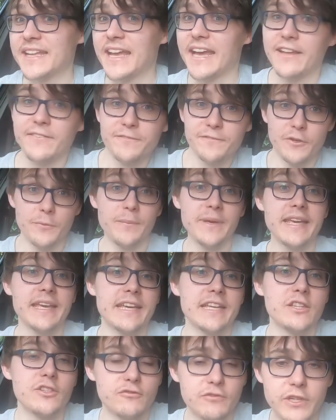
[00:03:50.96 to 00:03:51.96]
and for me
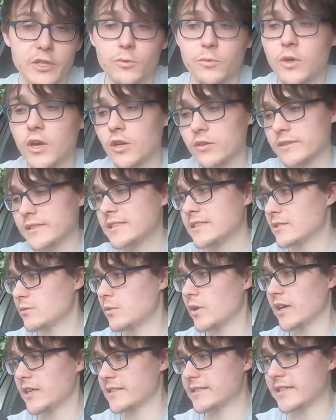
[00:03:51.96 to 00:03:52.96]
in the real world, and this is
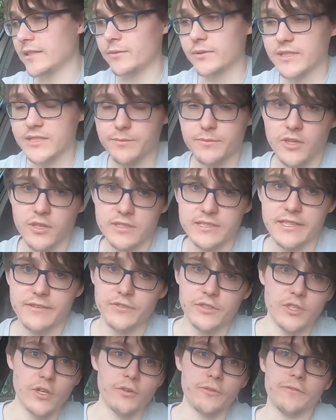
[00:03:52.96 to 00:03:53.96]
why I stick with this Mark
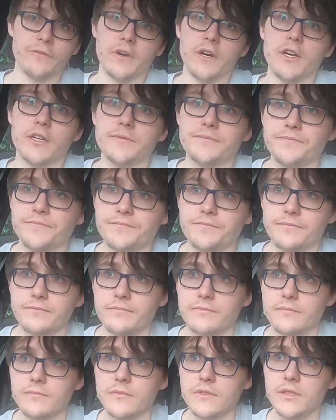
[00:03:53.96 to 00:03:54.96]
7 Golf R,
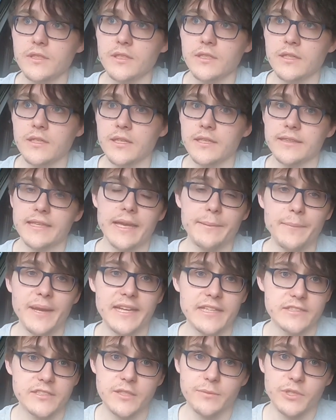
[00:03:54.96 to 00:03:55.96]
they
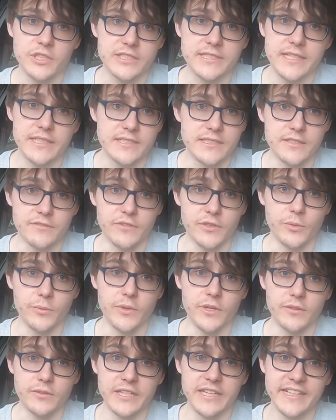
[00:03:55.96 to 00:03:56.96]
make so much sense in the real
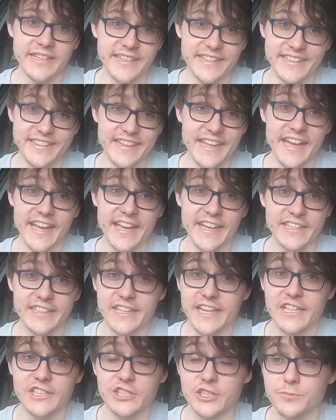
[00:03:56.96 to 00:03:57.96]
world. they're
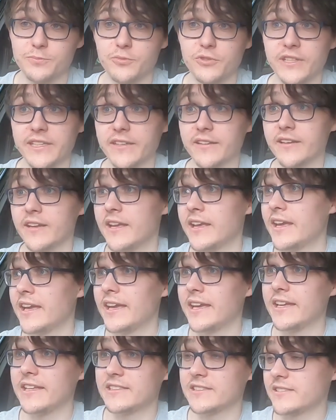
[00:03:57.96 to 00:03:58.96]
just brilliant.
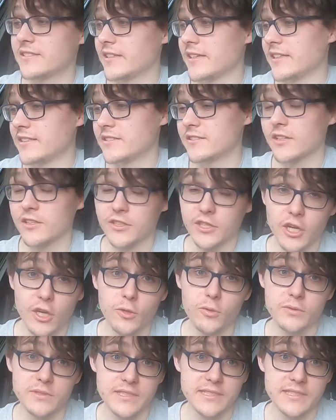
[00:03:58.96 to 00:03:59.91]
It's a cold